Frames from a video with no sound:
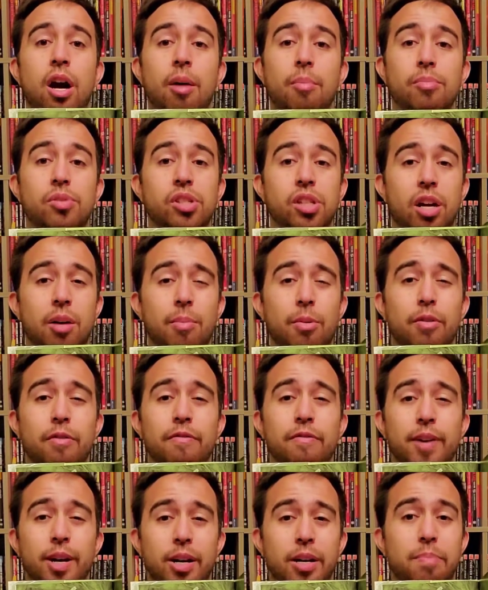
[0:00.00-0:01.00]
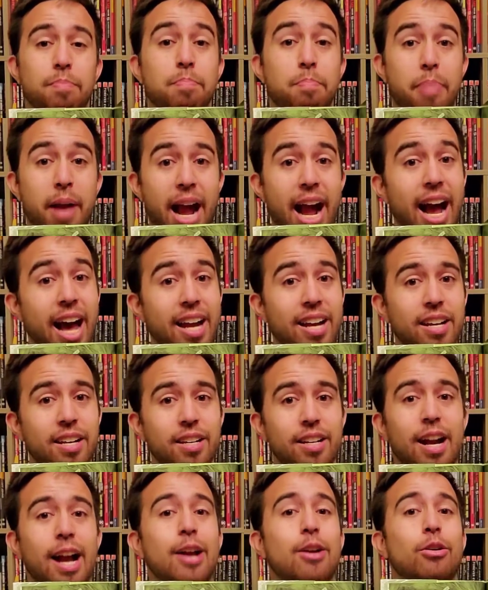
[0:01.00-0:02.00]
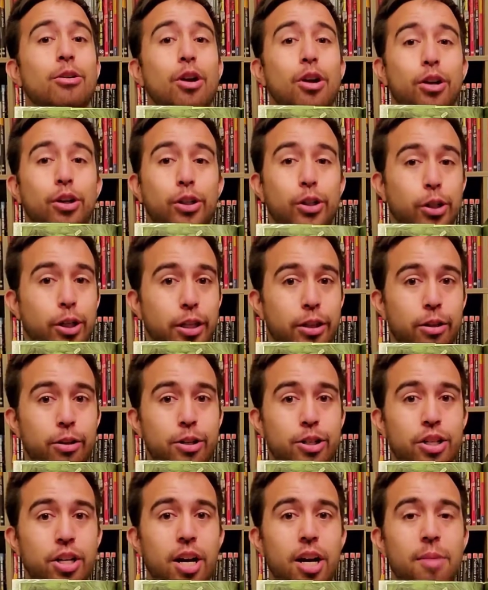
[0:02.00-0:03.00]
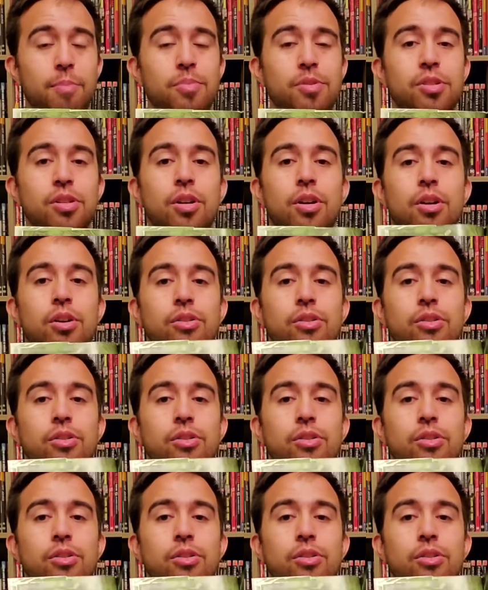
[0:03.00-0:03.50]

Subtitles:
Some are very bad and are not good at their jobs.